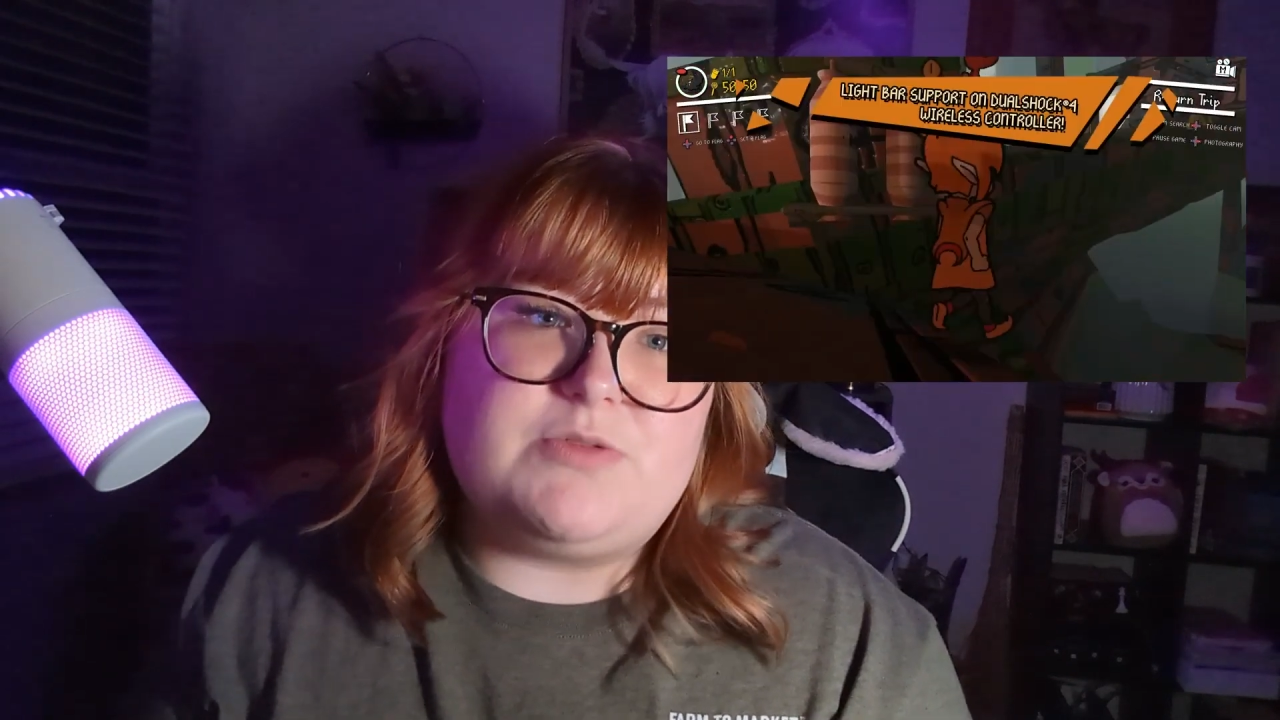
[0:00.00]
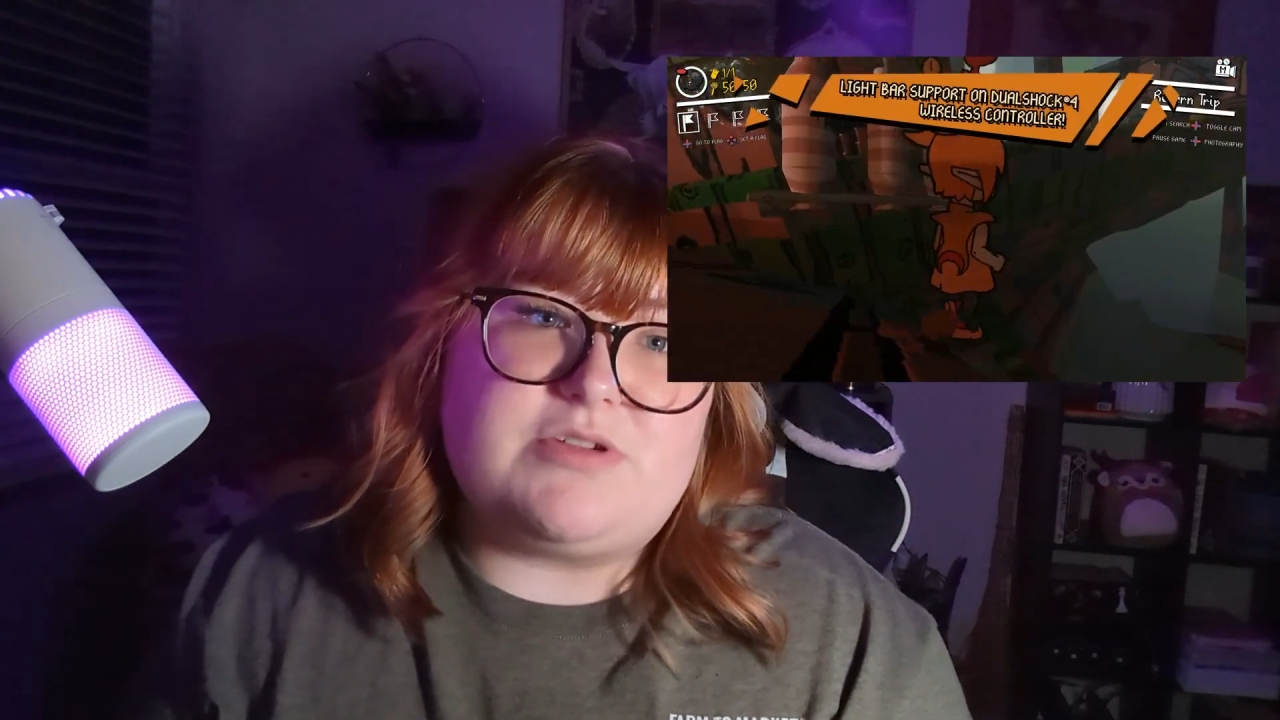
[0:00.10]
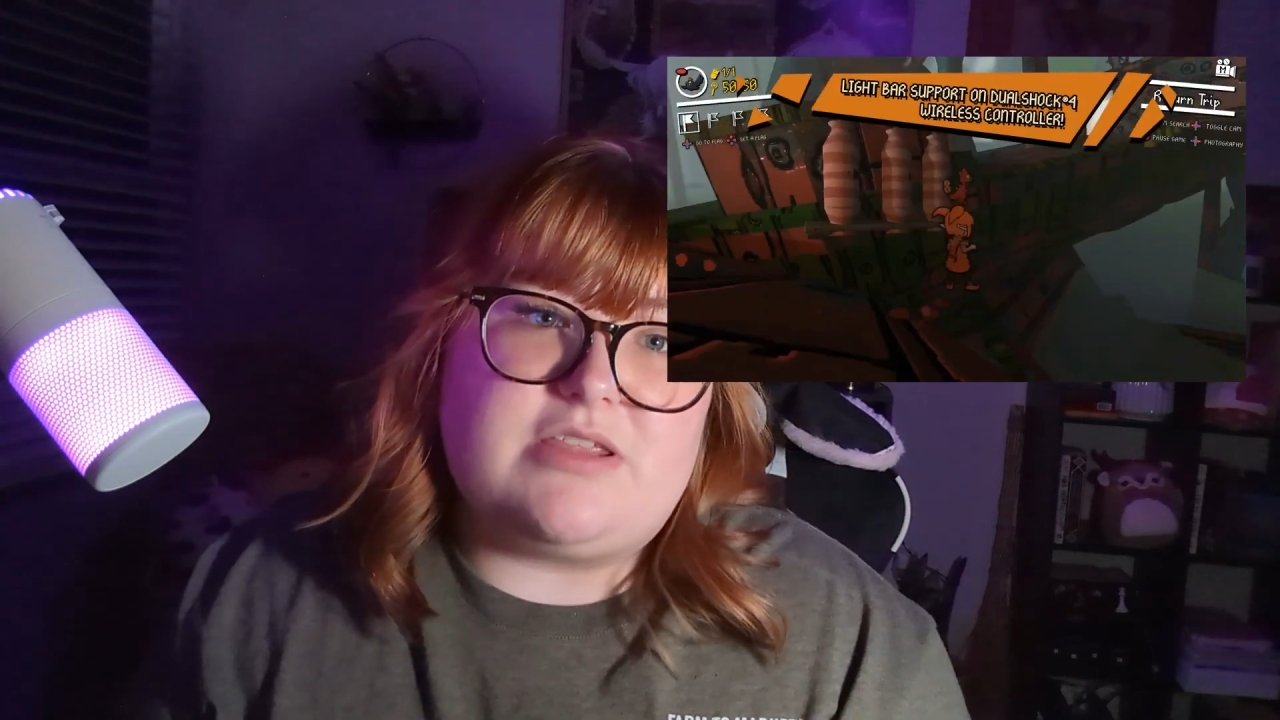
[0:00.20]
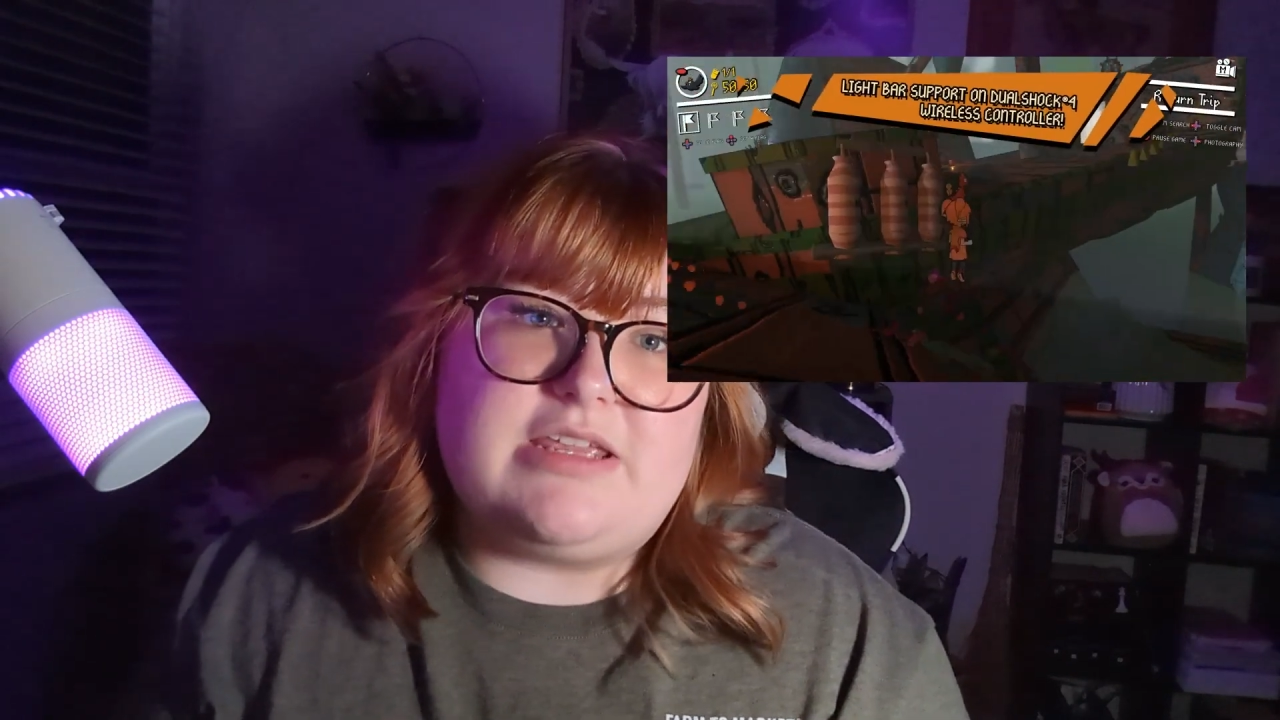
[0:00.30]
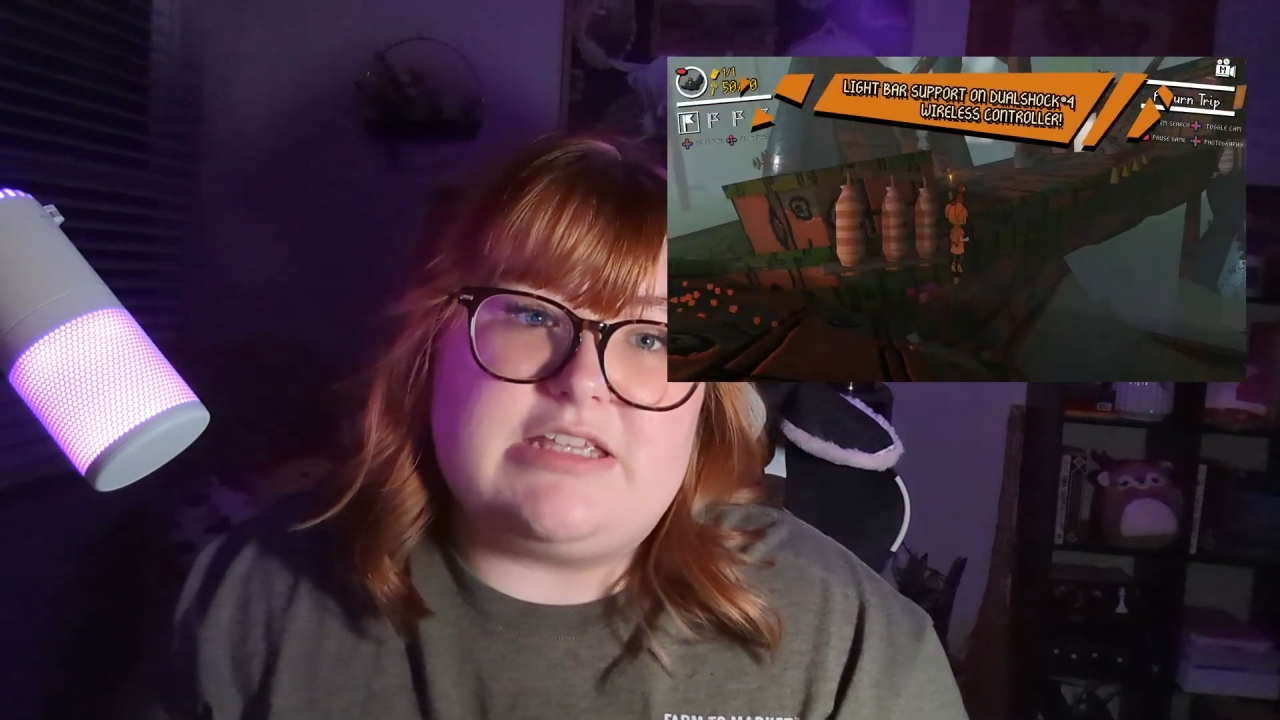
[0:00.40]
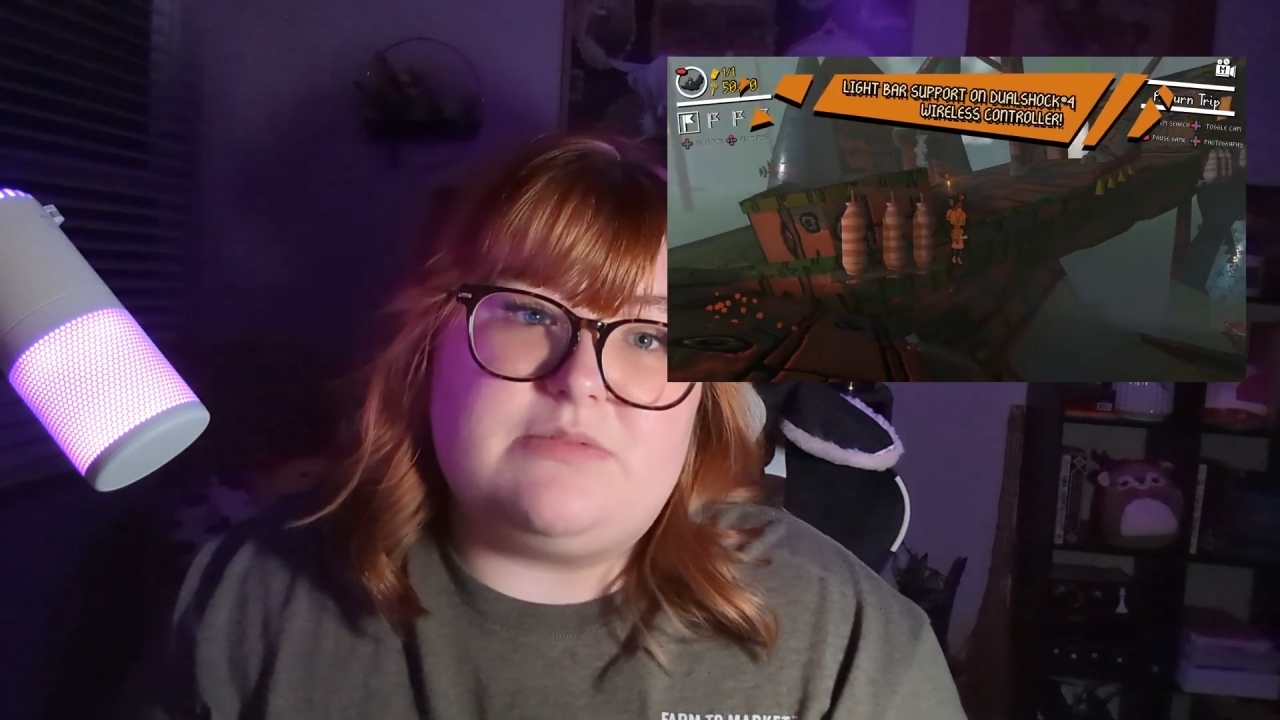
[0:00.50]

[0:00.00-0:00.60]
which I think is